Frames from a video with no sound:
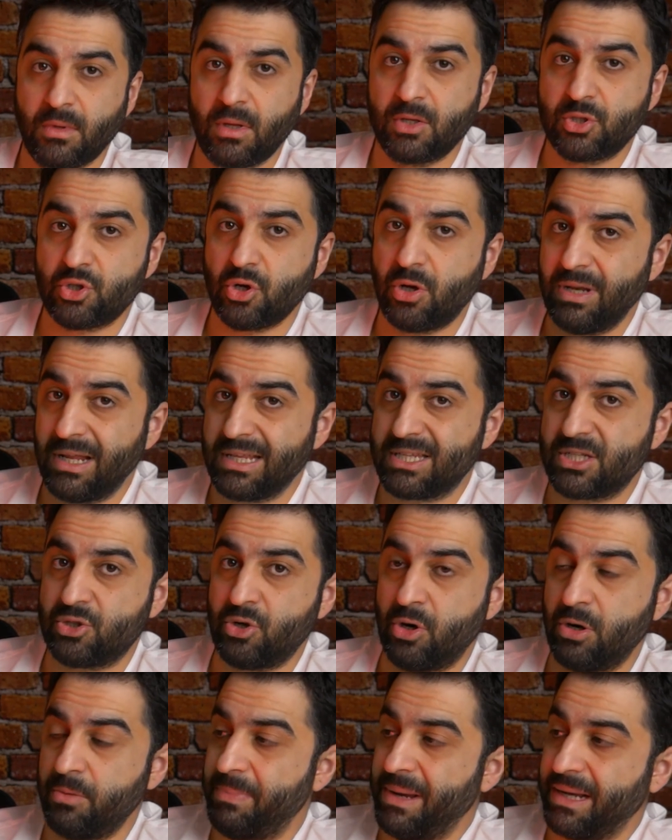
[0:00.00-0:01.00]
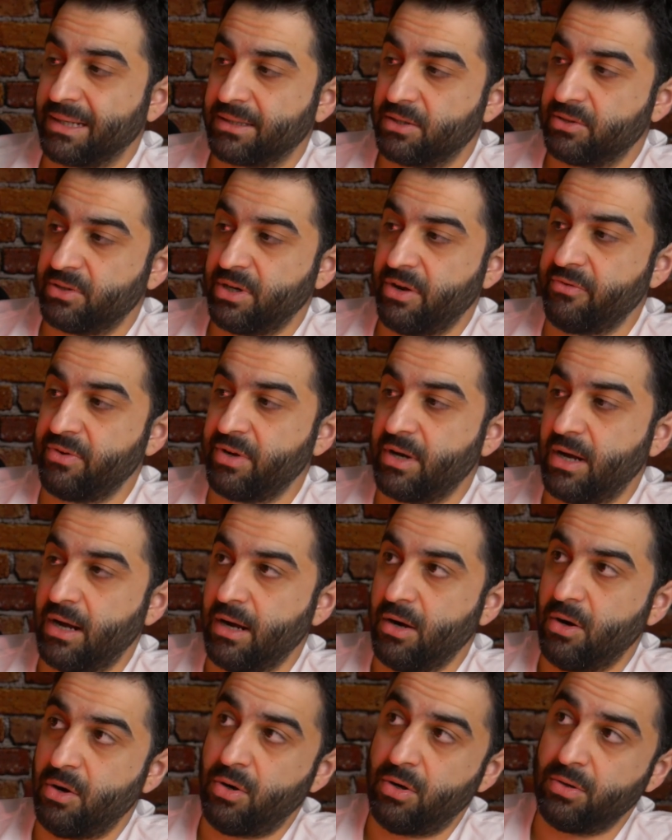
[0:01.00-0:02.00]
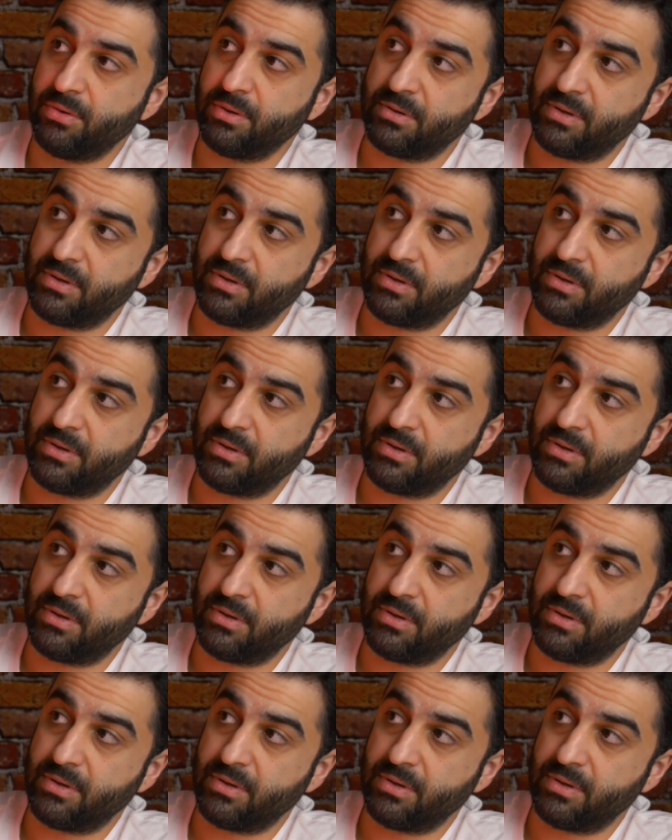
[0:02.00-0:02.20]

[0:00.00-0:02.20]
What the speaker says: So let's turn back the Raveneye on.